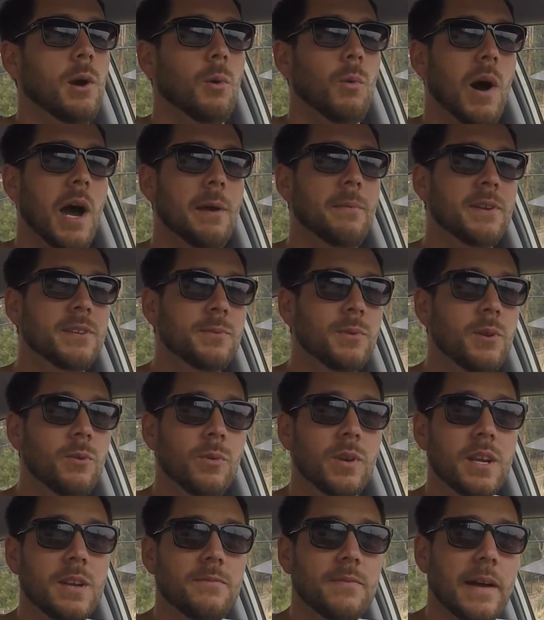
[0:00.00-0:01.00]
Why must we
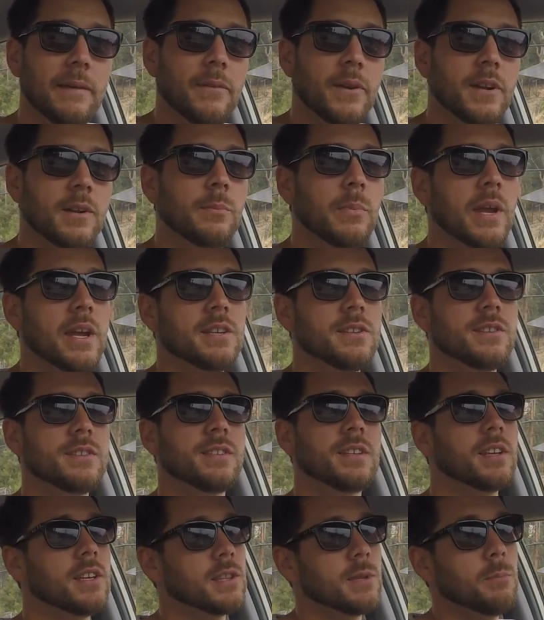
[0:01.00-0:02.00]
read 500 pages
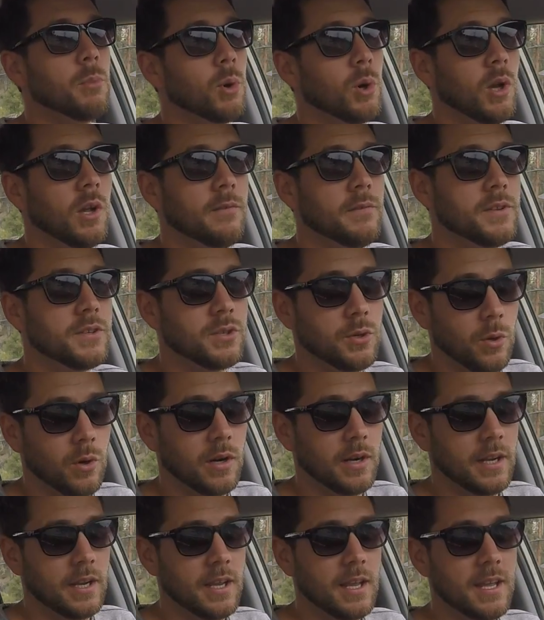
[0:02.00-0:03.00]
to get the moral of the
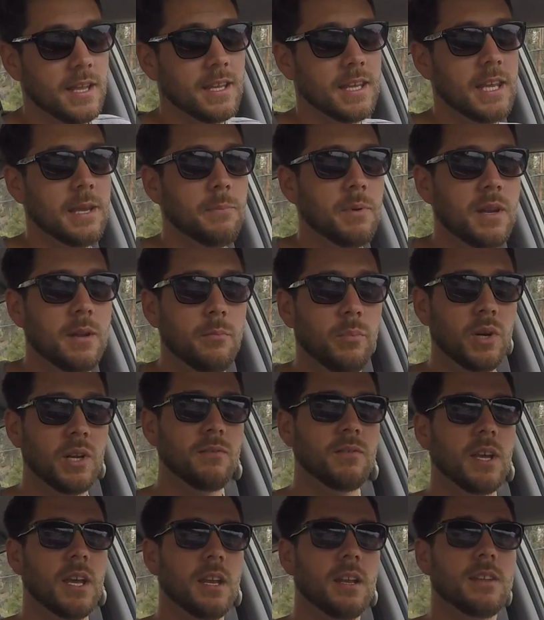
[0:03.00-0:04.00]
story? Keep it
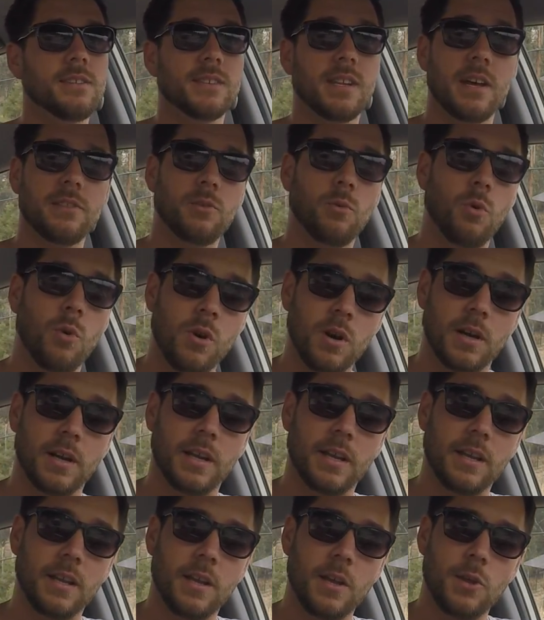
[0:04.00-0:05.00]
abbreviated is not the
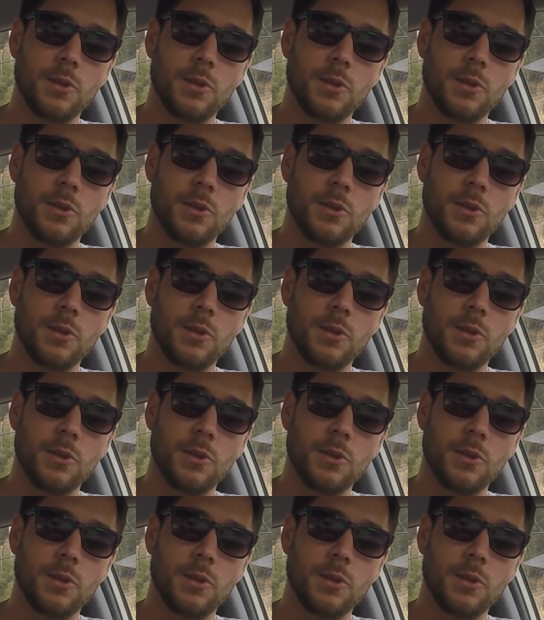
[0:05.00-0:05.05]
worry.